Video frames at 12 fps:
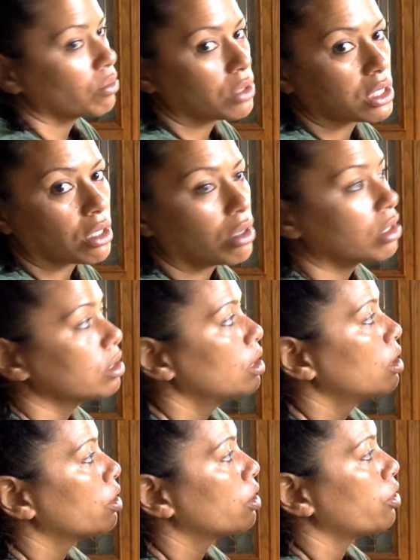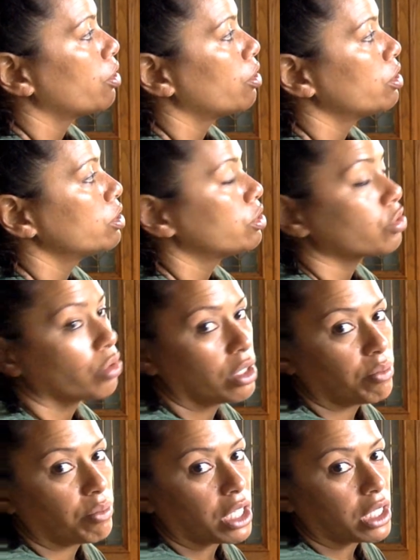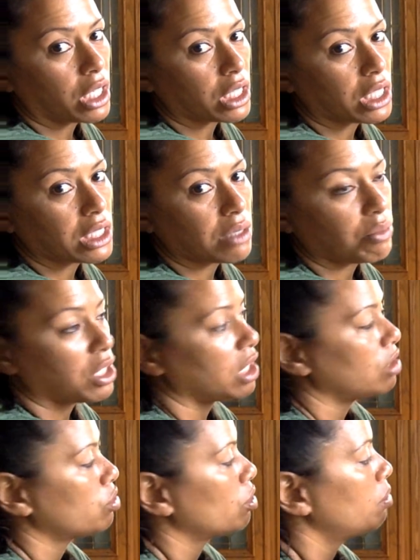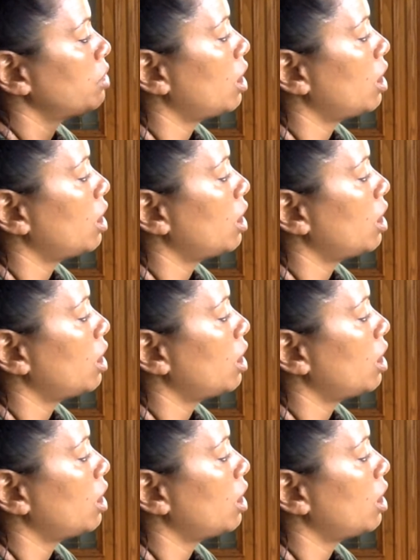result, third treatment, at least immediate treatment